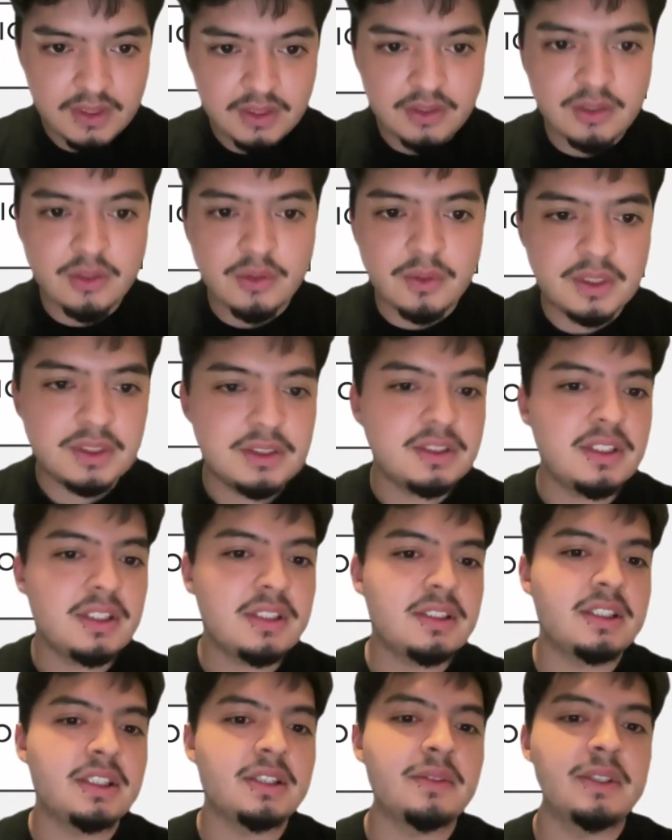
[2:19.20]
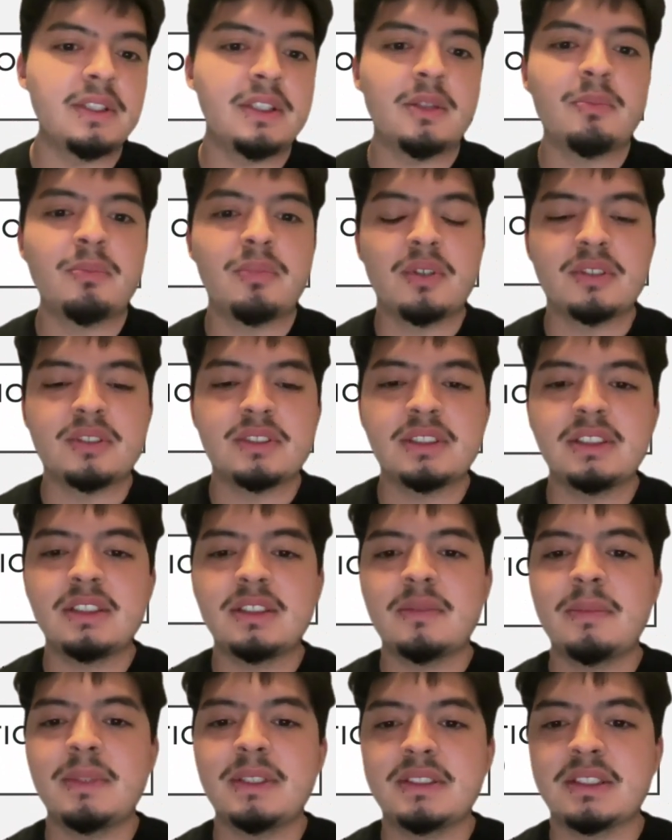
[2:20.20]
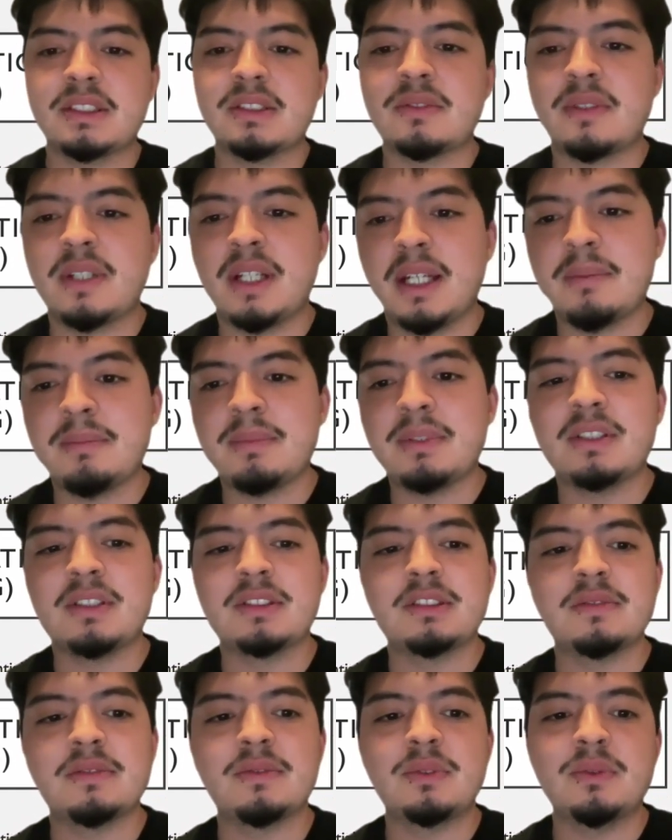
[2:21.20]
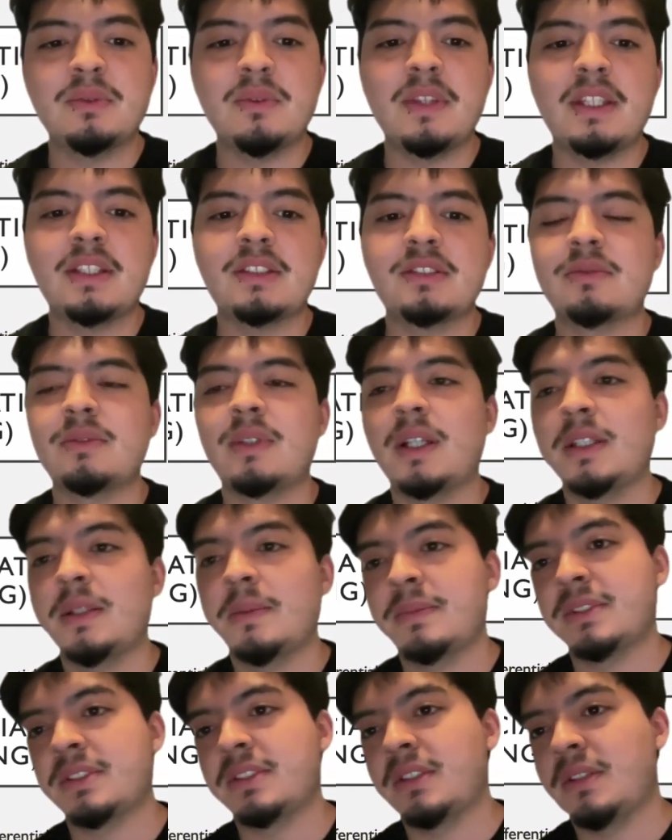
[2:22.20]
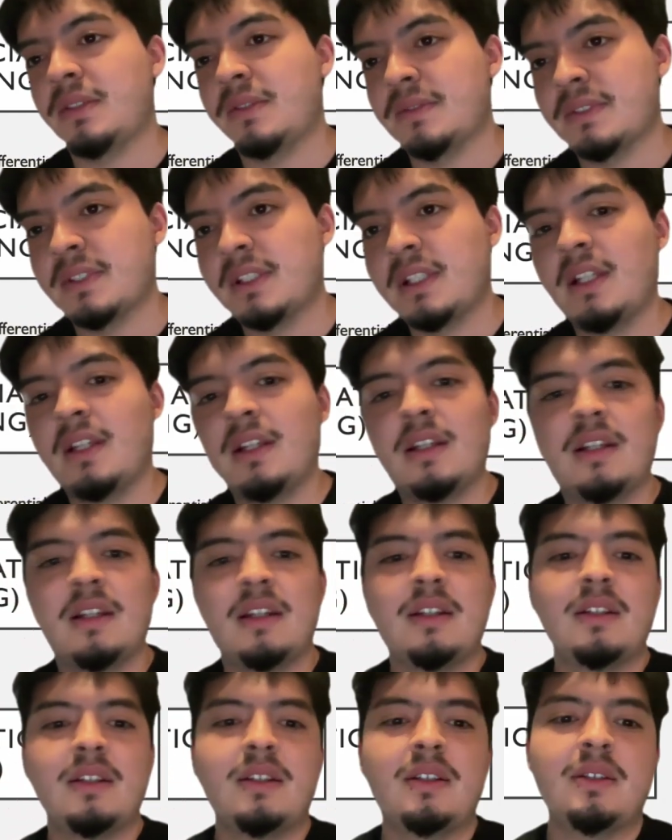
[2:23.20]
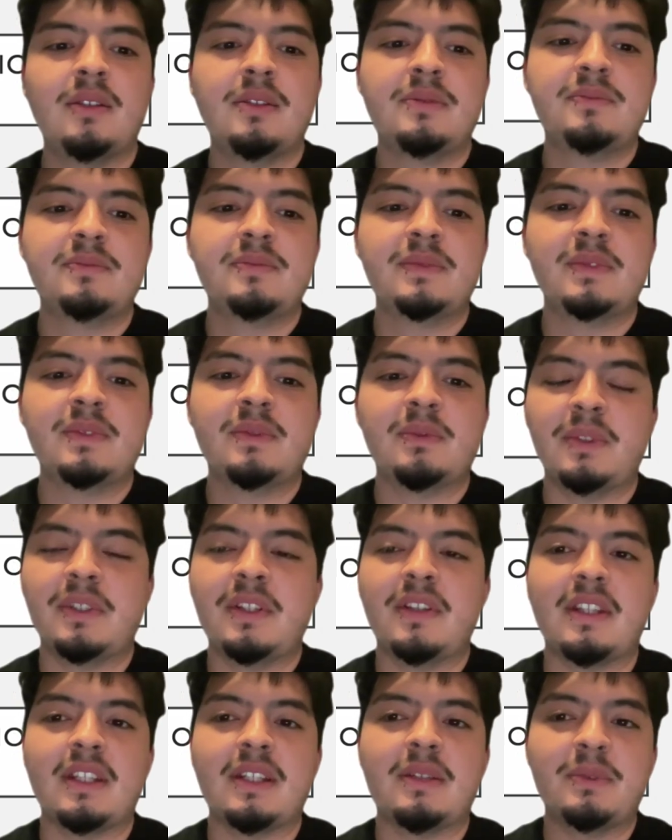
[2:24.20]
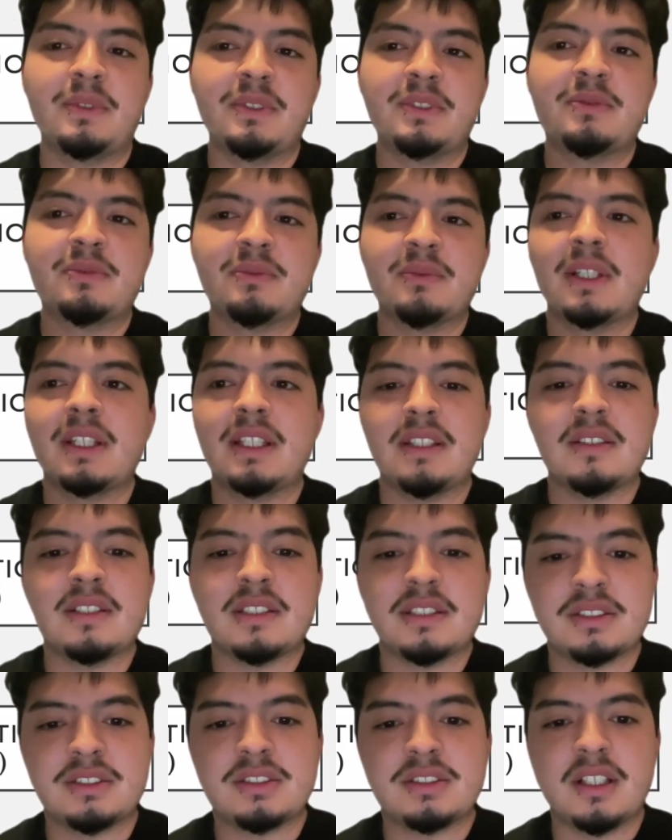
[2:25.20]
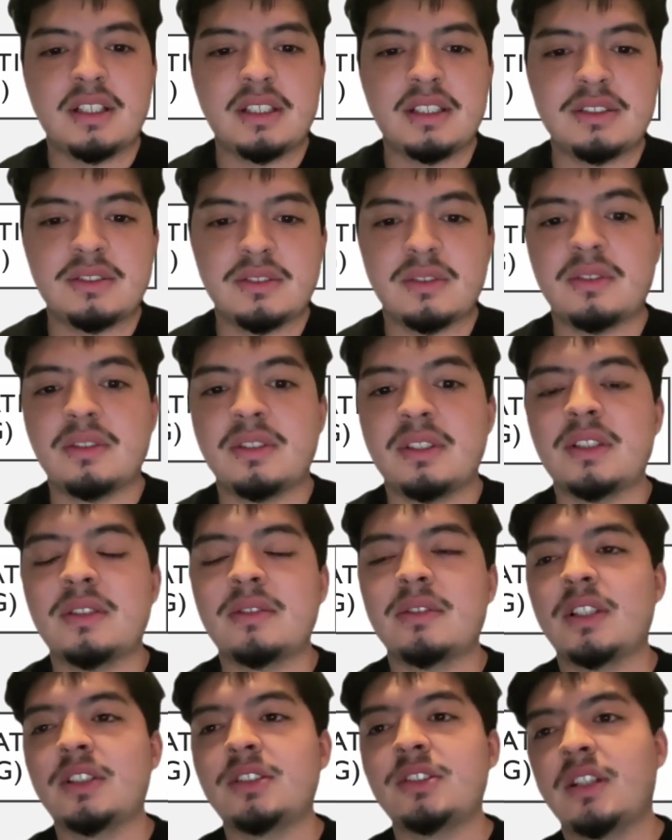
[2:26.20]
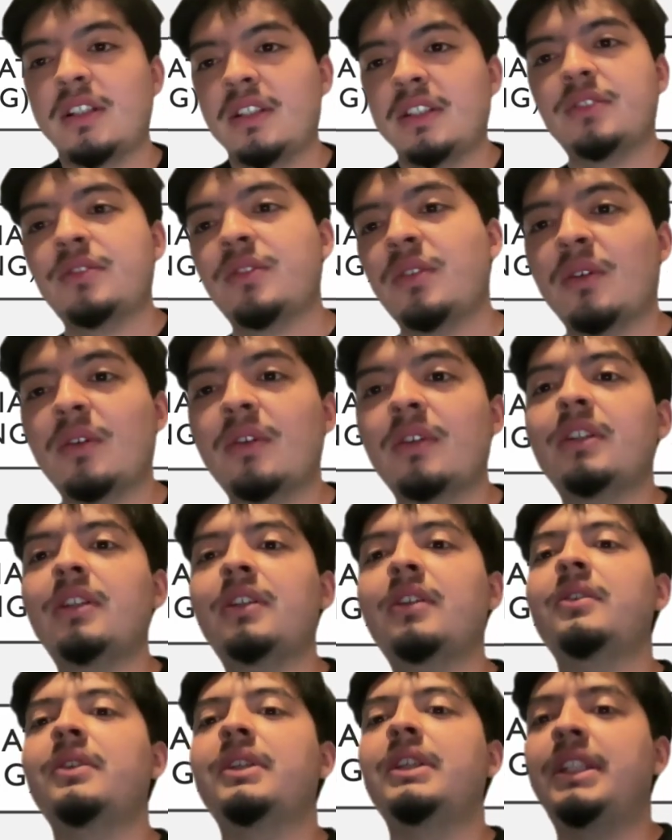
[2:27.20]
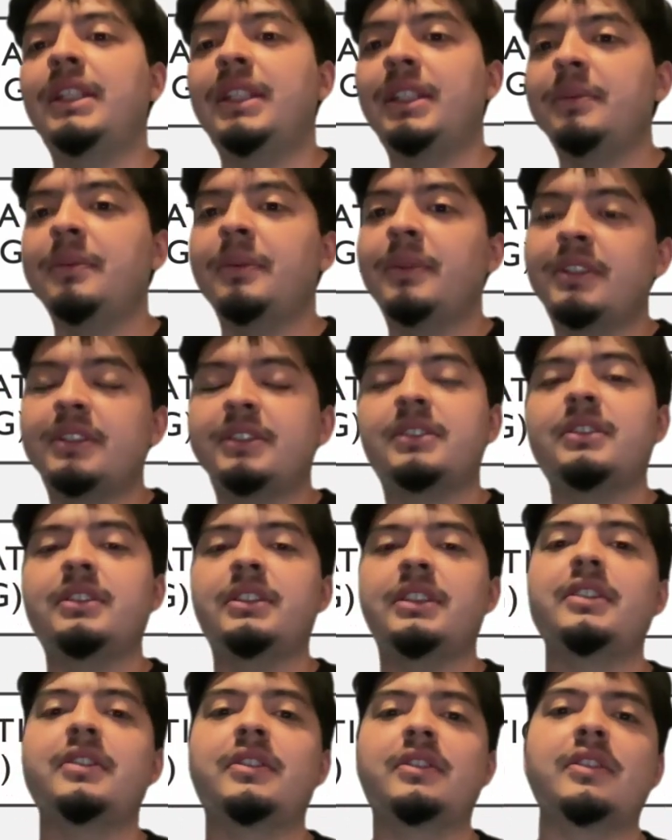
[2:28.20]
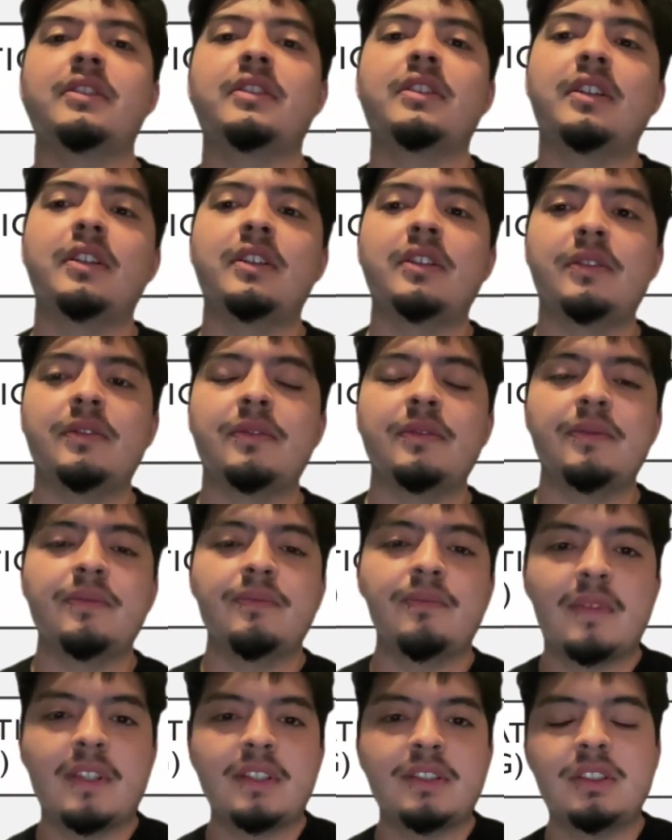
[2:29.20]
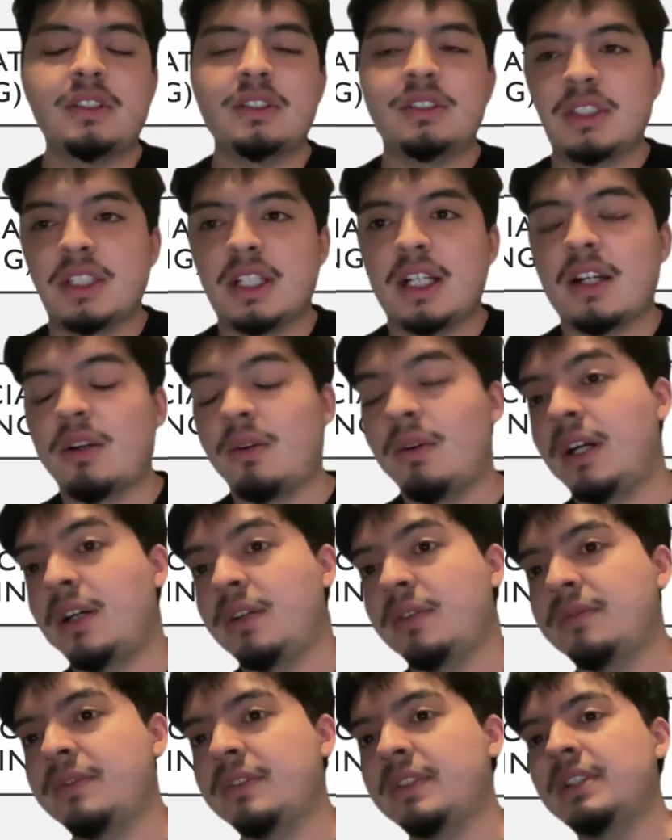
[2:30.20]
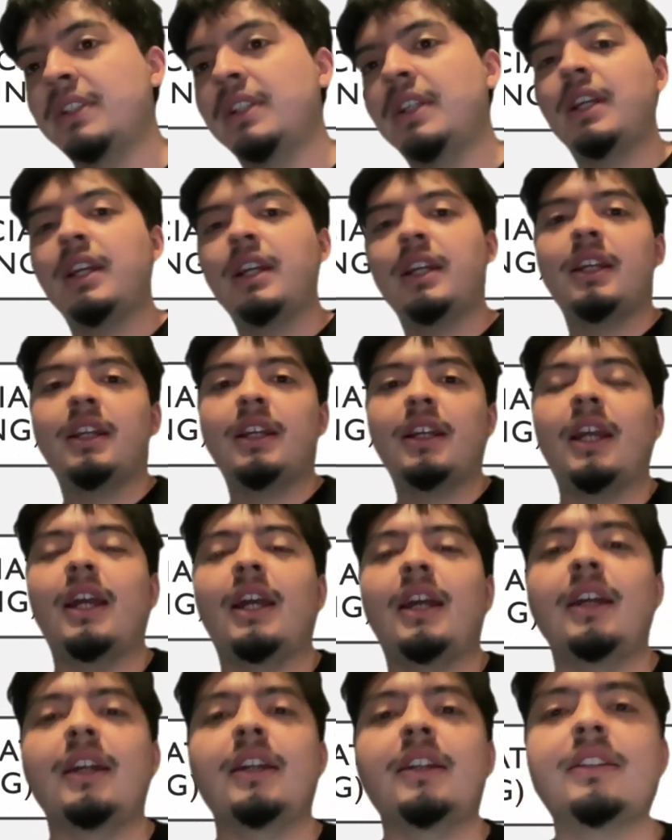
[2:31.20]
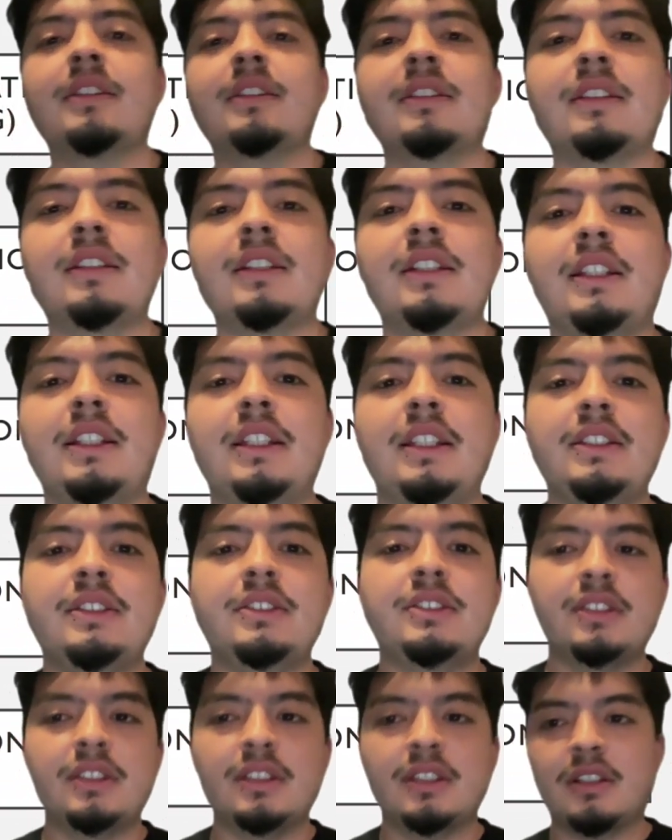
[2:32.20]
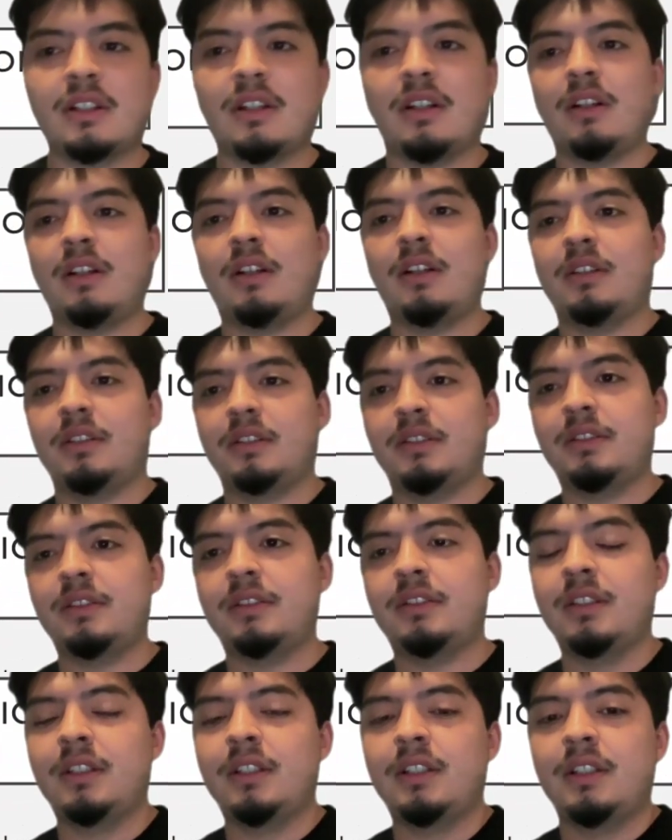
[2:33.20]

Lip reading: According to this theory, a person commits a crime because of who they surround themselves with, and which right here it's Johnny Torrio. Now, Johnny Torrio, he was the leader of the Chicago outfit, and he took on